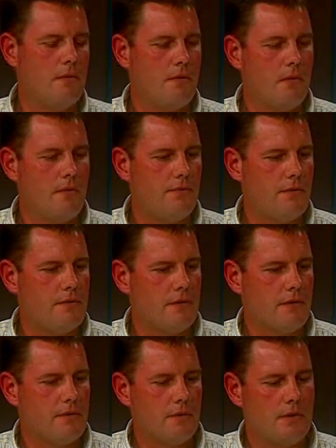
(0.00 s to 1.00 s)
Well, the first thing
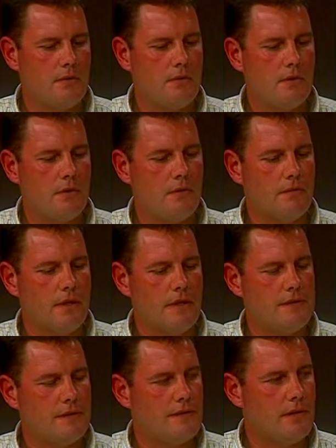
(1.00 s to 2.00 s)
is we do a
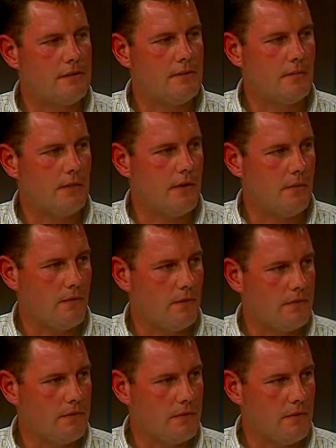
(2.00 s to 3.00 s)
case assessment by our
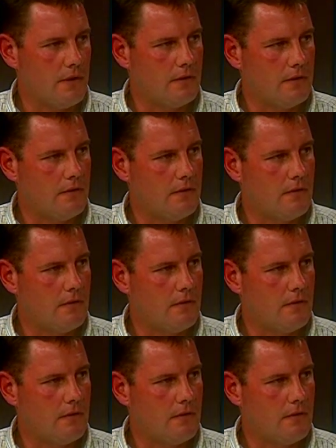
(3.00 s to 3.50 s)
wellness director.